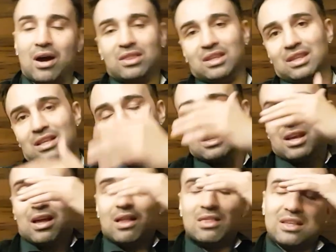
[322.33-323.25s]
I think
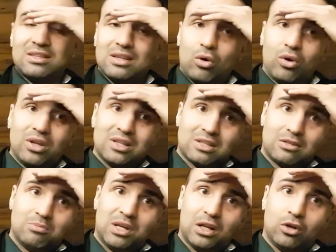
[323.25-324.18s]
that's an audience that's
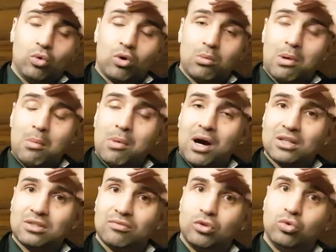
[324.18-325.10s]
been ignored by
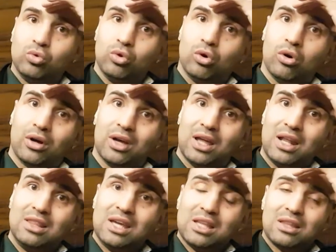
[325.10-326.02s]
boxing for too long. And
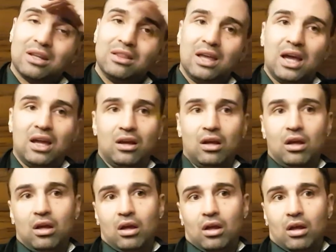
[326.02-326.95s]
in the end of the day,
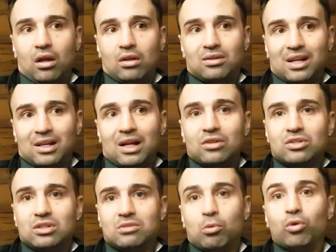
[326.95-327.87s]

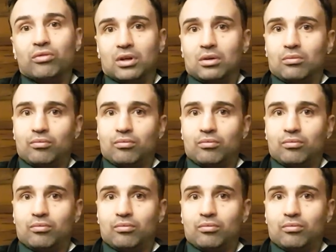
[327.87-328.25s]
technology's moving.